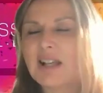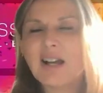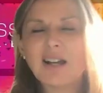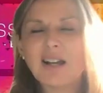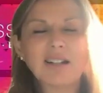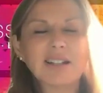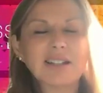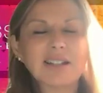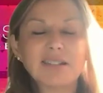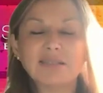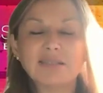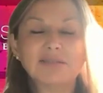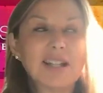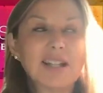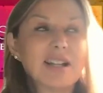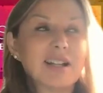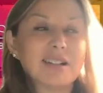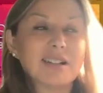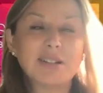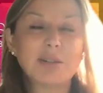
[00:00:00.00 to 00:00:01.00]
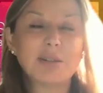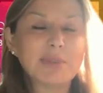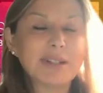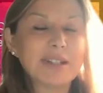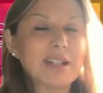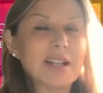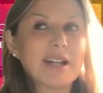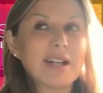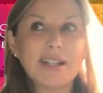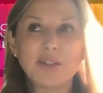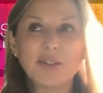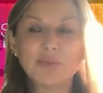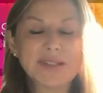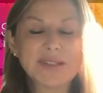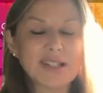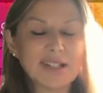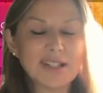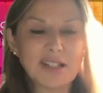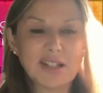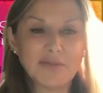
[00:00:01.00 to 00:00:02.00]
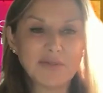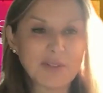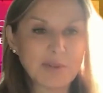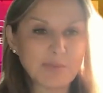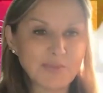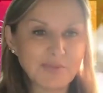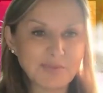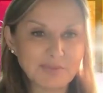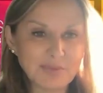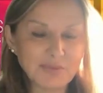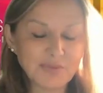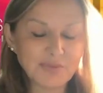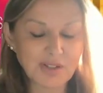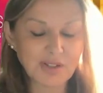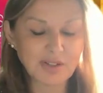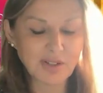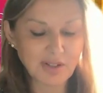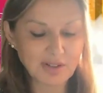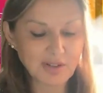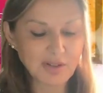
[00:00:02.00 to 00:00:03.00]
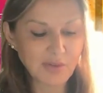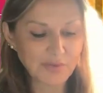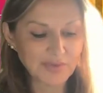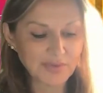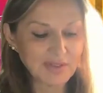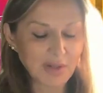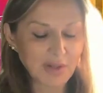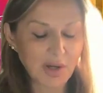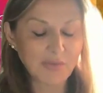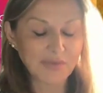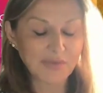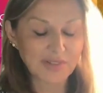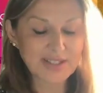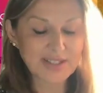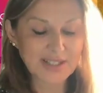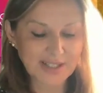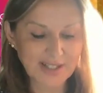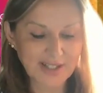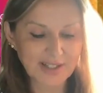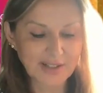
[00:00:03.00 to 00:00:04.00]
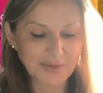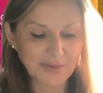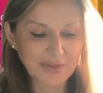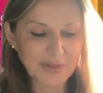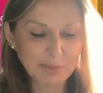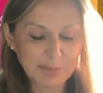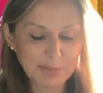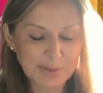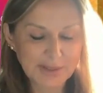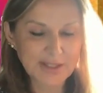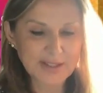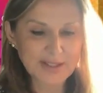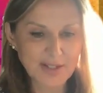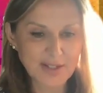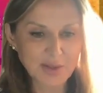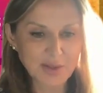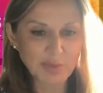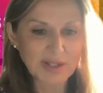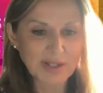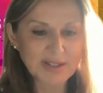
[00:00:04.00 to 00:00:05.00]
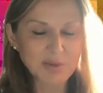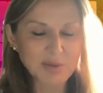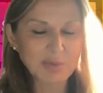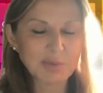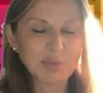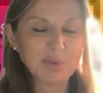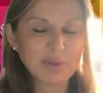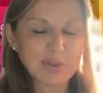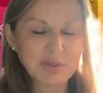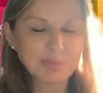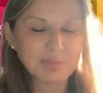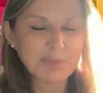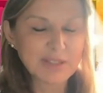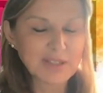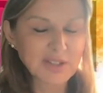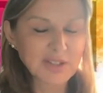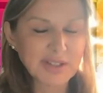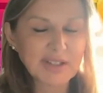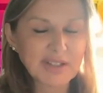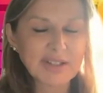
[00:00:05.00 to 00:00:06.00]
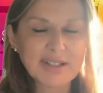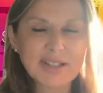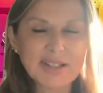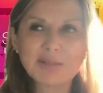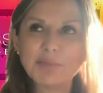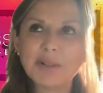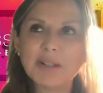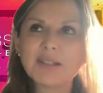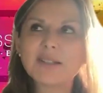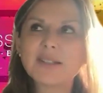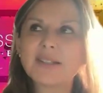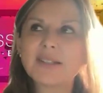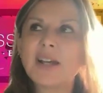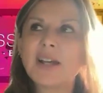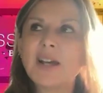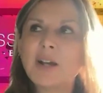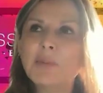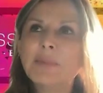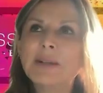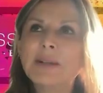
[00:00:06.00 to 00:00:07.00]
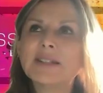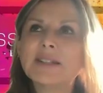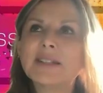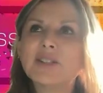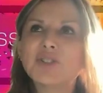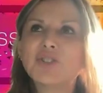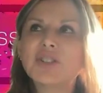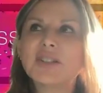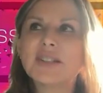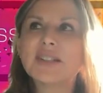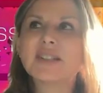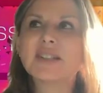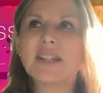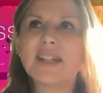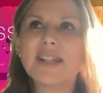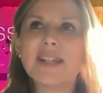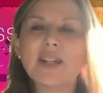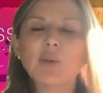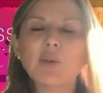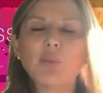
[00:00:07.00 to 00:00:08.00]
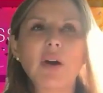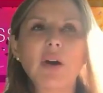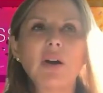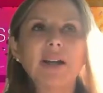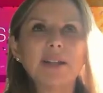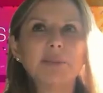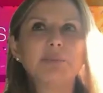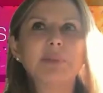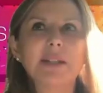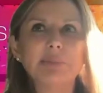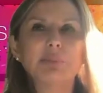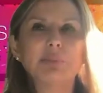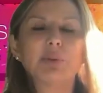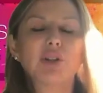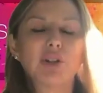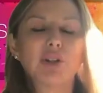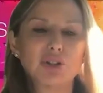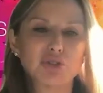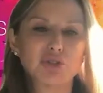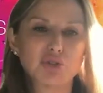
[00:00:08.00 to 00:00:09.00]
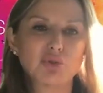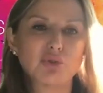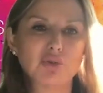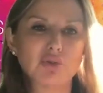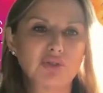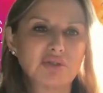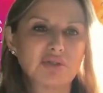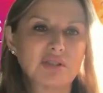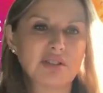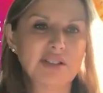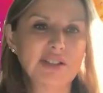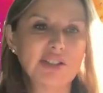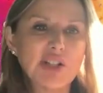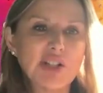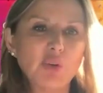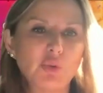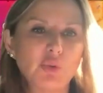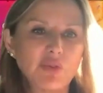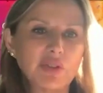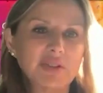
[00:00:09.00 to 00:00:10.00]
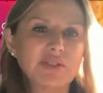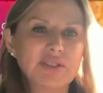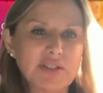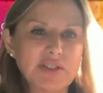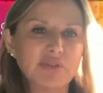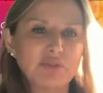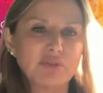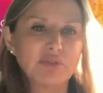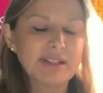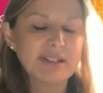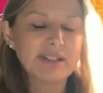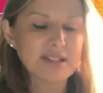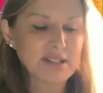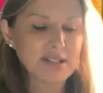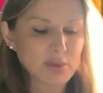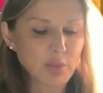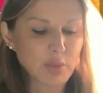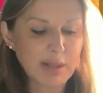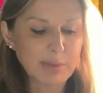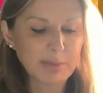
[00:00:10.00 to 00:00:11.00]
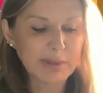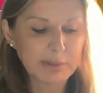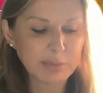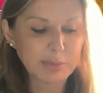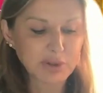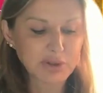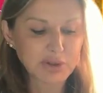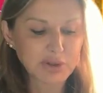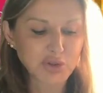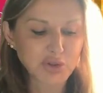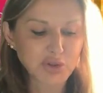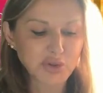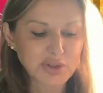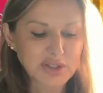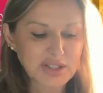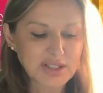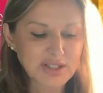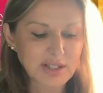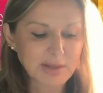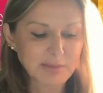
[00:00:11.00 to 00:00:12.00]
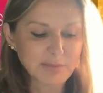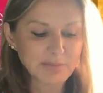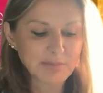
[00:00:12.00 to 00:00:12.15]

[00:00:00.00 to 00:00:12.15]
I mean, I absolutely love them. Obviously, I love them because otherwise we wouldn't be doing this. But it's interesting to hear why people are drawn, different reasons why people are drawn to them.